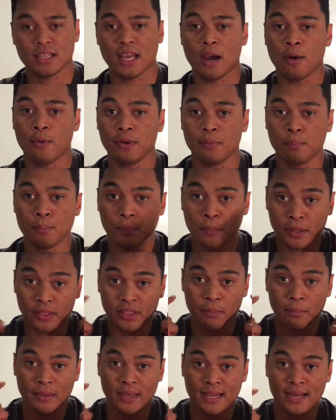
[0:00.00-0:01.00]
I would
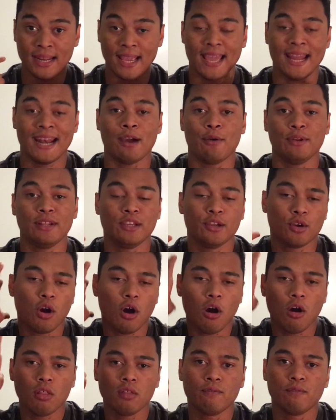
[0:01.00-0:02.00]
put them in and I would hear
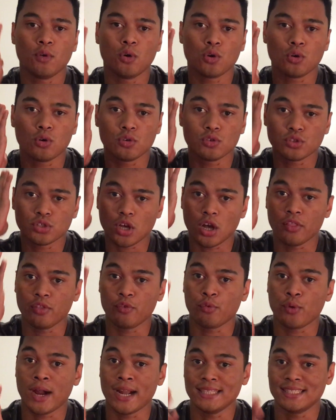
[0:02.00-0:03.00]
all the vocals on
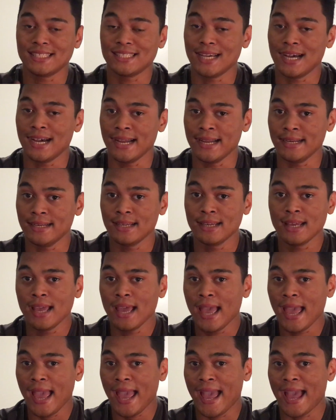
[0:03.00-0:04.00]
the right side,
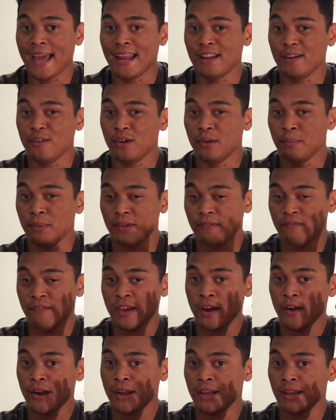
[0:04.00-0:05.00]
and it would be
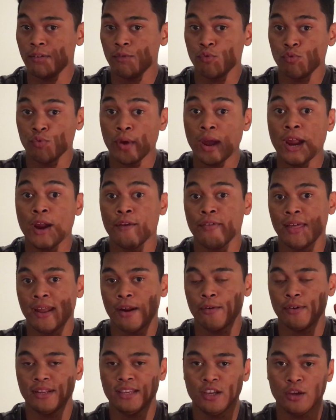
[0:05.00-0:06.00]
very rare that
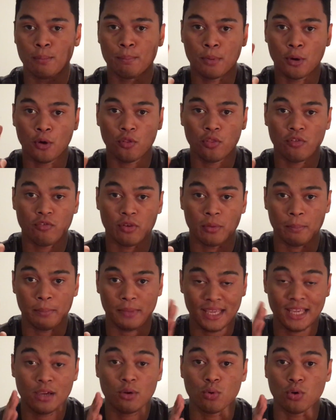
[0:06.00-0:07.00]
I would hear both of them
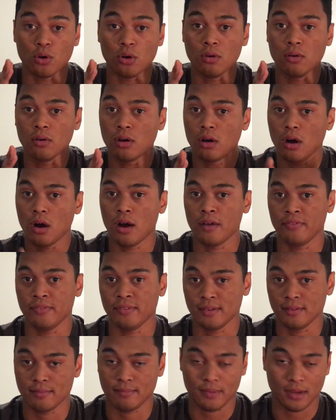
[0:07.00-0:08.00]
equal
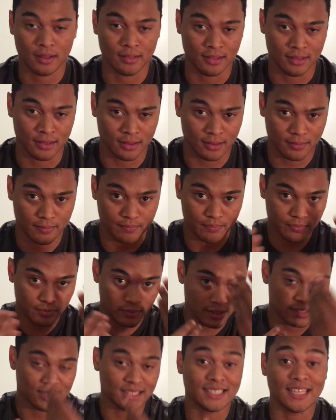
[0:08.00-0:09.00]
in
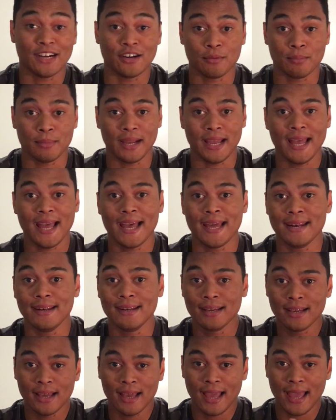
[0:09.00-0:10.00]
the center of my head,
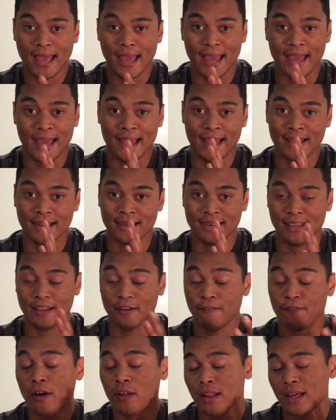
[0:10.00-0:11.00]
and
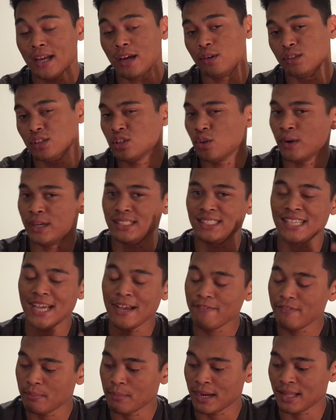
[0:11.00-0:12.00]
it felt like I was going
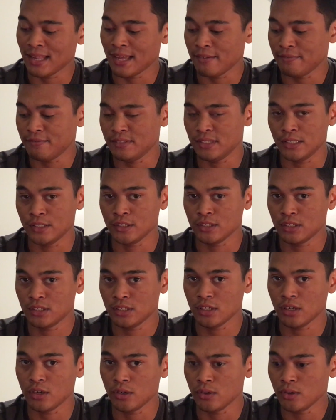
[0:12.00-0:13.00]
deaf in my left ear.
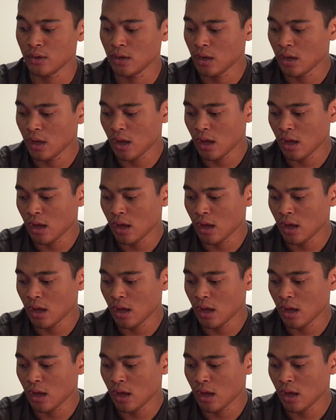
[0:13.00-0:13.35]
So